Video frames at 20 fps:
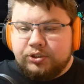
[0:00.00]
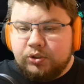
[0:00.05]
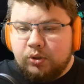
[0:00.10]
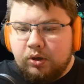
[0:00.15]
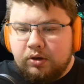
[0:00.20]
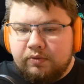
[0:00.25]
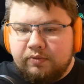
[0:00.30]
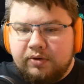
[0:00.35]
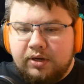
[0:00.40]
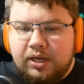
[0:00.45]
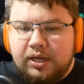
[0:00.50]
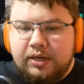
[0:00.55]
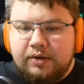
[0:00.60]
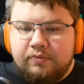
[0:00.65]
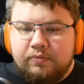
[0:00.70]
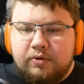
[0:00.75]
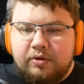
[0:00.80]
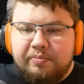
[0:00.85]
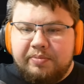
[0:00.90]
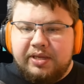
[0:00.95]
short
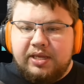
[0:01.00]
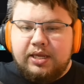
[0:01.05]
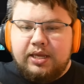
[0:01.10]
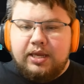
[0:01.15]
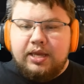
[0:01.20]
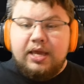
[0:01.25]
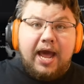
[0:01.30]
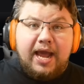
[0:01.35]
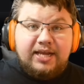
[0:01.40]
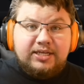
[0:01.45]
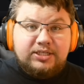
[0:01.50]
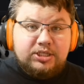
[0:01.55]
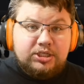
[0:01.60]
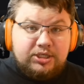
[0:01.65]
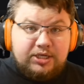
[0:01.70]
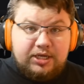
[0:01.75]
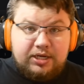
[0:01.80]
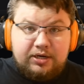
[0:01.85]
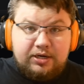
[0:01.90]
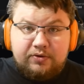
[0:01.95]
run would be
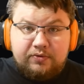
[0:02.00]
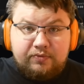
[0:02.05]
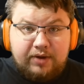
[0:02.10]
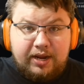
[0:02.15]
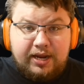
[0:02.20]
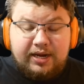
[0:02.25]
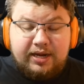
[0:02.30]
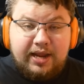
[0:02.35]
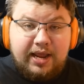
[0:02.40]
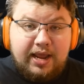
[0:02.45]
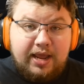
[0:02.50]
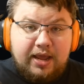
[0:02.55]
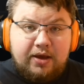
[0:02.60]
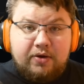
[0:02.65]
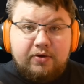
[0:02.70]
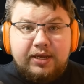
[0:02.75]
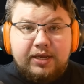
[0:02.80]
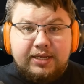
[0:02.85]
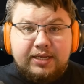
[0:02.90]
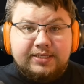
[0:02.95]
Isogen right
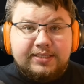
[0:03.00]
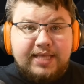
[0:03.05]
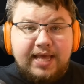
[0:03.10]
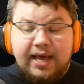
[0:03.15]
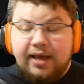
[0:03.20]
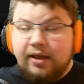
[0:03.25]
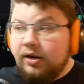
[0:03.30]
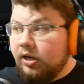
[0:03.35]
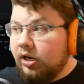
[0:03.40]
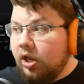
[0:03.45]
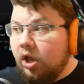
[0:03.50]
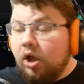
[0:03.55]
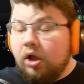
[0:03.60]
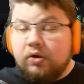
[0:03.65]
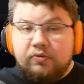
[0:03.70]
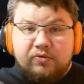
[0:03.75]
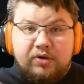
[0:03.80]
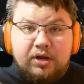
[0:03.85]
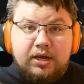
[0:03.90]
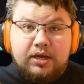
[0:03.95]
now is that
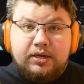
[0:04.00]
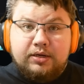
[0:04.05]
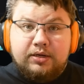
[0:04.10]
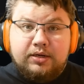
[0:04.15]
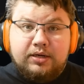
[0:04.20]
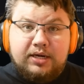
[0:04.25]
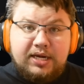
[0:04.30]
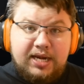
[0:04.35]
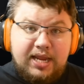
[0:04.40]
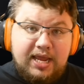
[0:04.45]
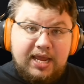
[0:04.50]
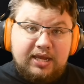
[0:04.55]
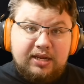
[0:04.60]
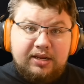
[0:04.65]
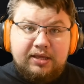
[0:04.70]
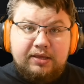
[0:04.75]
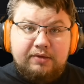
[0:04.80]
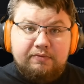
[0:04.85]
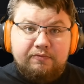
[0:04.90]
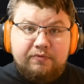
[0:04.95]
long run
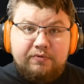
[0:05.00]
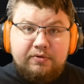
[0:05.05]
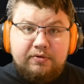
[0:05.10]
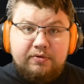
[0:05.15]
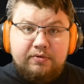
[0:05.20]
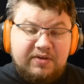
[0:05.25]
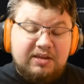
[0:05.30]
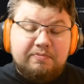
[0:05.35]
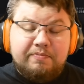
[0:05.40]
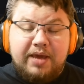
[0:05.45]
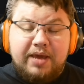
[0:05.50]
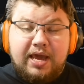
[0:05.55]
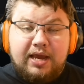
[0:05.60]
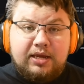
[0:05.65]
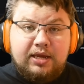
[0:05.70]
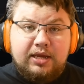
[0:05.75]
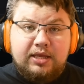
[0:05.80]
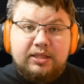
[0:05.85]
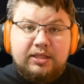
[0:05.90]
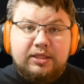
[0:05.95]
negative
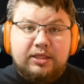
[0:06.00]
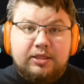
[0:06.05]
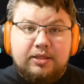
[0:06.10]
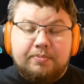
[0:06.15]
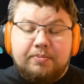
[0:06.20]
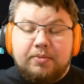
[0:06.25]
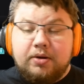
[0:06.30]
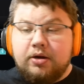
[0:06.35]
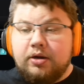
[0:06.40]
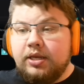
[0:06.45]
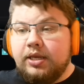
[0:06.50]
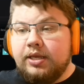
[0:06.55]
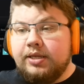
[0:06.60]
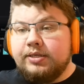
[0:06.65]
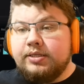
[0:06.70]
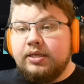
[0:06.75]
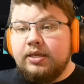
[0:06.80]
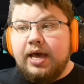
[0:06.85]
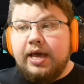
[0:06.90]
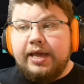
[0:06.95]
feedback in the
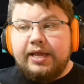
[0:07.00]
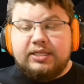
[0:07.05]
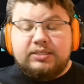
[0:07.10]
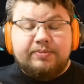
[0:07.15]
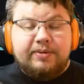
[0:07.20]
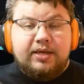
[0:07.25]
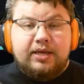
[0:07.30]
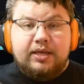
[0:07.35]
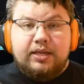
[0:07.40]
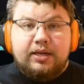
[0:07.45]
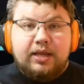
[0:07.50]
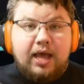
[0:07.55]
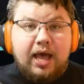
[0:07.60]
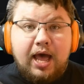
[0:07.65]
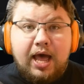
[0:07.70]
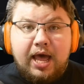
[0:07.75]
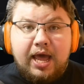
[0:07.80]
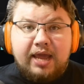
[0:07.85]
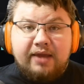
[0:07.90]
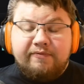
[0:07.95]
market. It's been
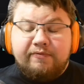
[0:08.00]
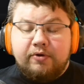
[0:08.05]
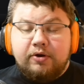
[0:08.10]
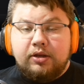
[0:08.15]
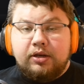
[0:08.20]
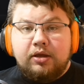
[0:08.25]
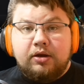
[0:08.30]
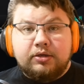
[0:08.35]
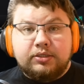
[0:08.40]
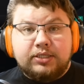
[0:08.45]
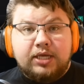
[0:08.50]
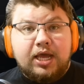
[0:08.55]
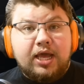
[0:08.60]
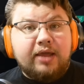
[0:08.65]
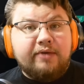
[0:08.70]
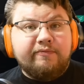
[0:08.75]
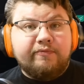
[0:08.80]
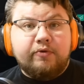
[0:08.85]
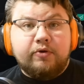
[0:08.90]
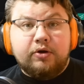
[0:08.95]
high for a long
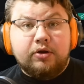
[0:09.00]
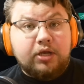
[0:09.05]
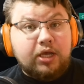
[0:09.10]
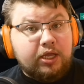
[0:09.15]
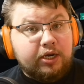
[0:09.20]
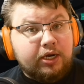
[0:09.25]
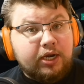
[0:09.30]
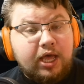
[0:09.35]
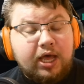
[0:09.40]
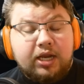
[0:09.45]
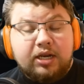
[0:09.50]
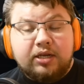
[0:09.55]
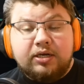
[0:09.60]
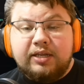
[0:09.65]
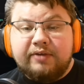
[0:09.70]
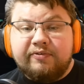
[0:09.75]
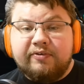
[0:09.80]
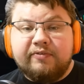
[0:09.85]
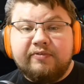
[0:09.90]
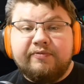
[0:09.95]
time for a lot of
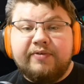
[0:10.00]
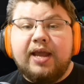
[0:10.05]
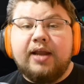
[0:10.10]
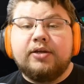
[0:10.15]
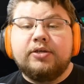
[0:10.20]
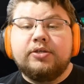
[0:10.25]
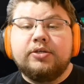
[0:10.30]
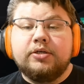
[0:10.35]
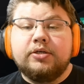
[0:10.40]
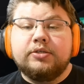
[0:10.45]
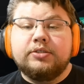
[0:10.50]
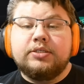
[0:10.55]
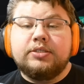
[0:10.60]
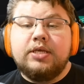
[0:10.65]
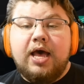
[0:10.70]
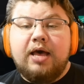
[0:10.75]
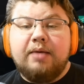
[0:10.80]
different factors.